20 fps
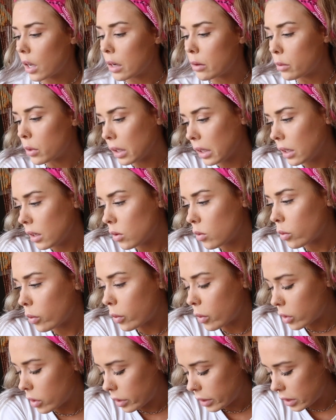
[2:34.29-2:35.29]
I really
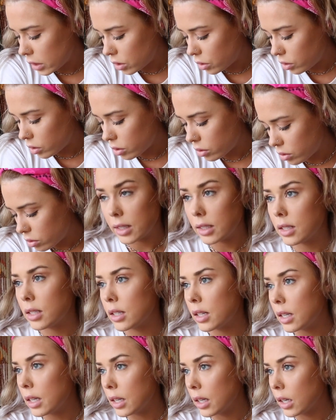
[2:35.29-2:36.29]
want and
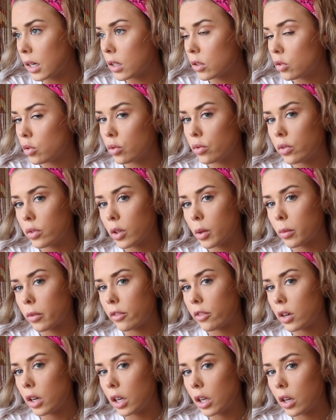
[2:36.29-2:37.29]
need to film a
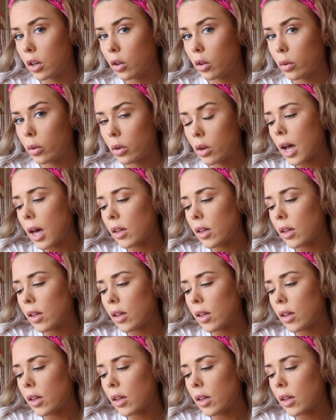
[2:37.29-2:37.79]
video.